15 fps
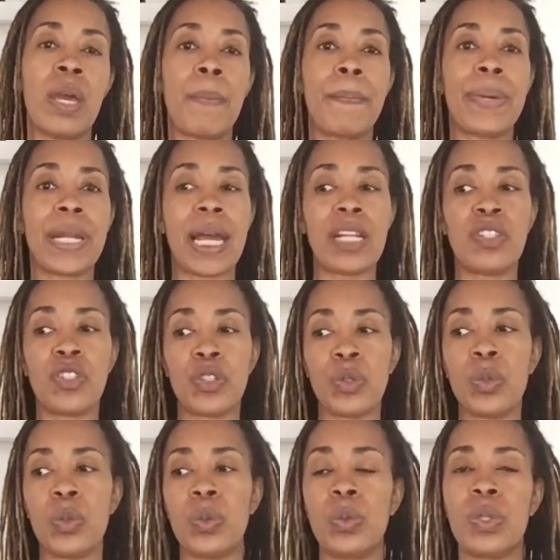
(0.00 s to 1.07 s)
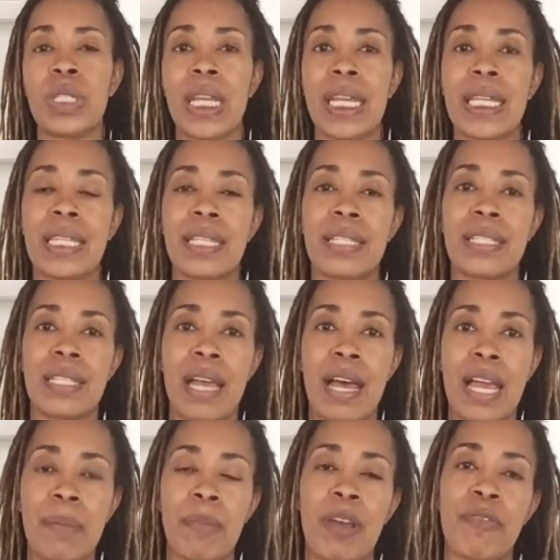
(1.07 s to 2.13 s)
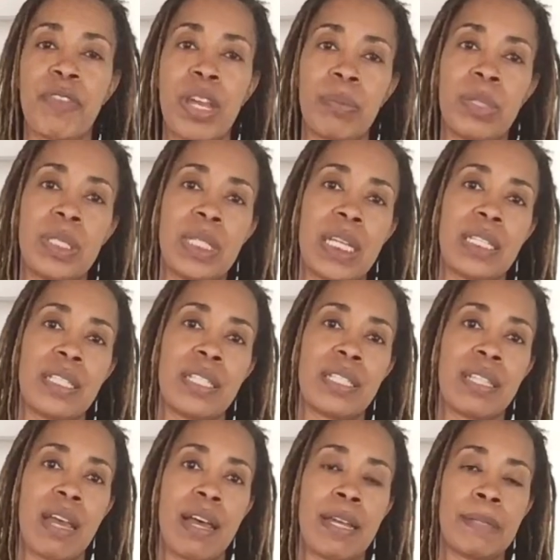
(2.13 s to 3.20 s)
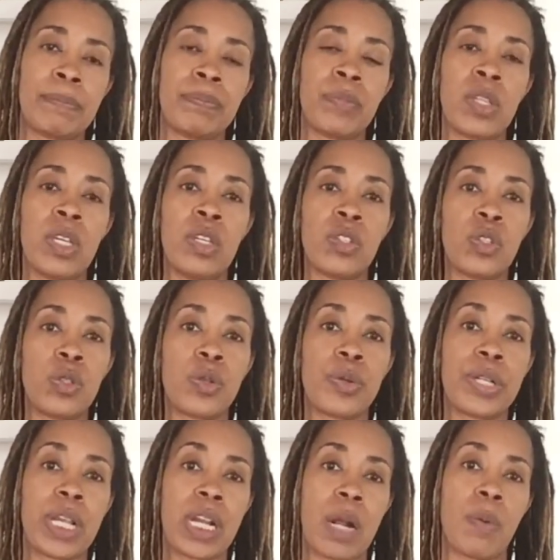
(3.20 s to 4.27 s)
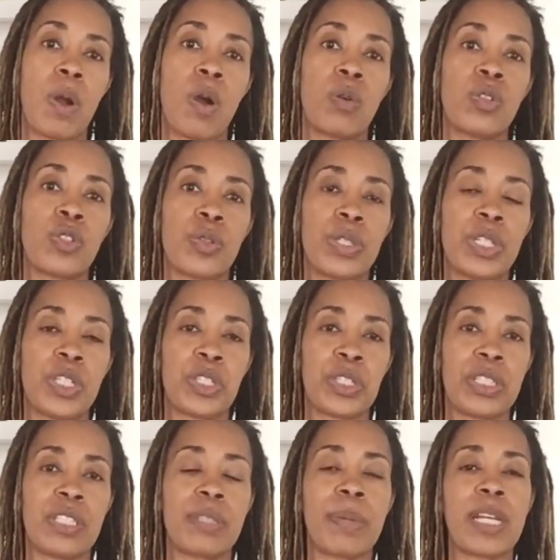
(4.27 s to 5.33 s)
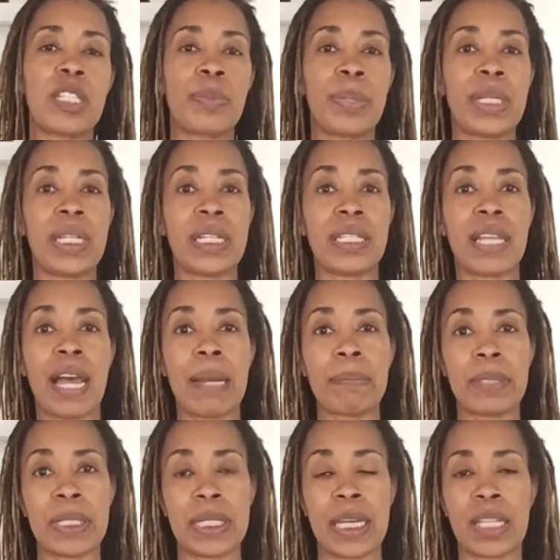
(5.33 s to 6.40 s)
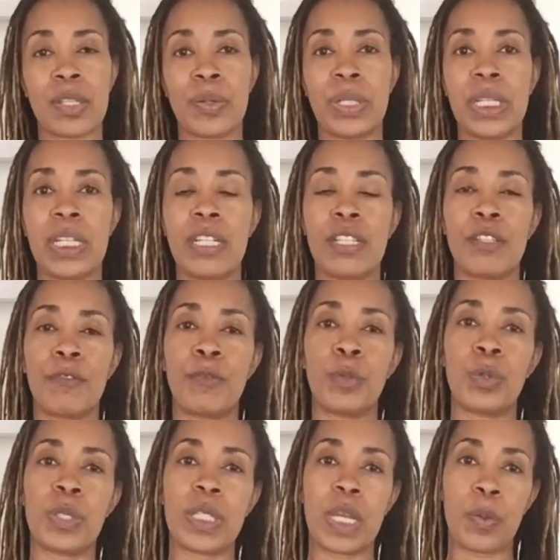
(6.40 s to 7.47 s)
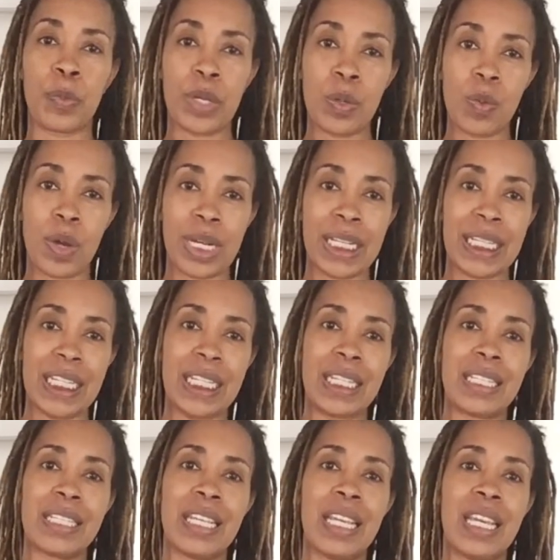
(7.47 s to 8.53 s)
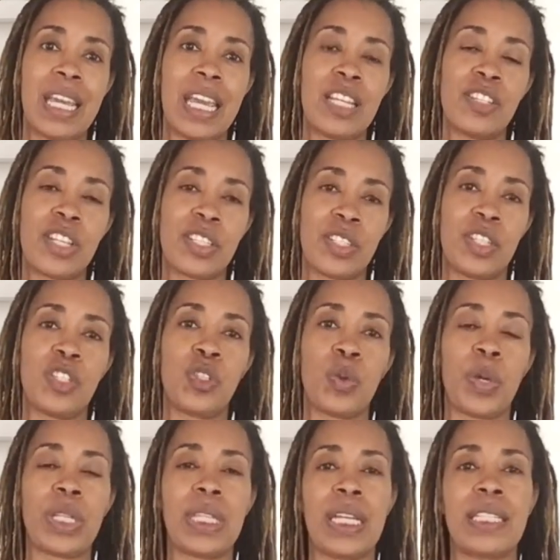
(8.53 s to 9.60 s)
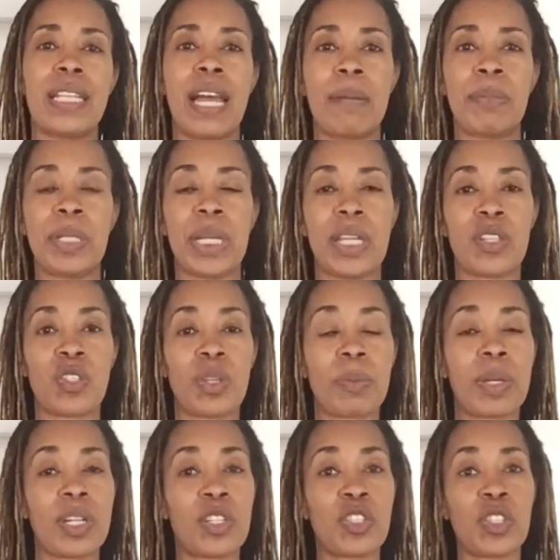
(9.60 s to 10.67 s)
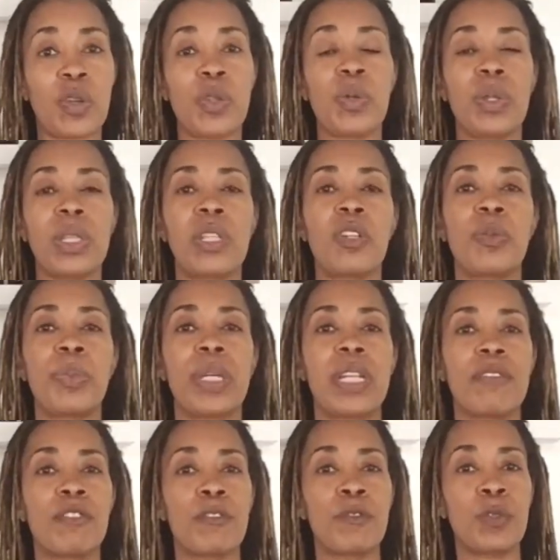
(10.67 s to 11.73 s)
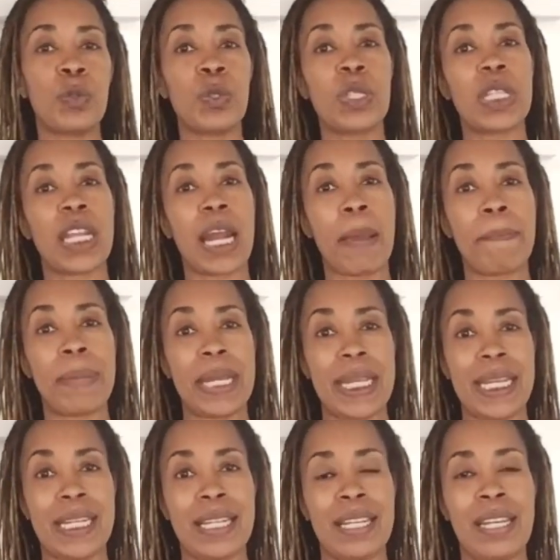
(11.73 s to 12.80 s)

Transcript: But I do take this time, my family takes this time to create our own traditions by spending time together and eating the foods that we want to eat and just enjoying that time together. So I'm going to show you a little bit of the foods that I made.